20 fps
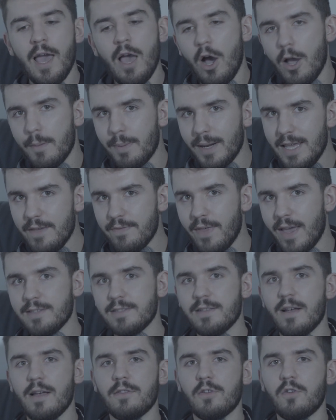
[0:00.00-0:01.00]
I believe that's
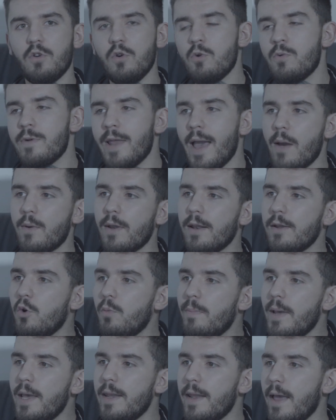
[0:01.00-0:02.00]
starting to cool down a
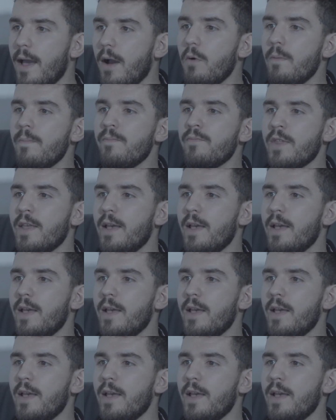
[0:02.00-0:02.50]
little bit now.